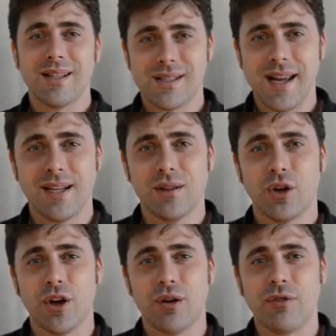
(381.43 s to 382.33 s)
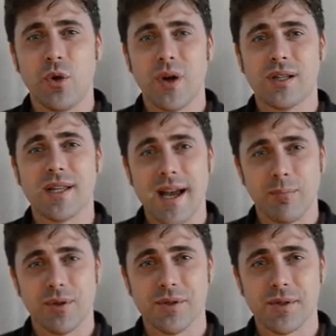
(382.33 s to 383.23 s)
Let's take a look at a few
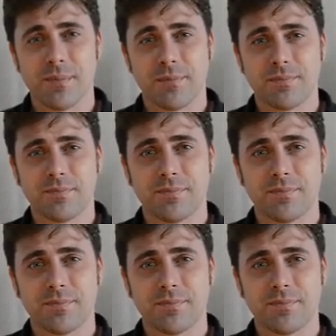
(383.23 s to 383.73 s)
examples.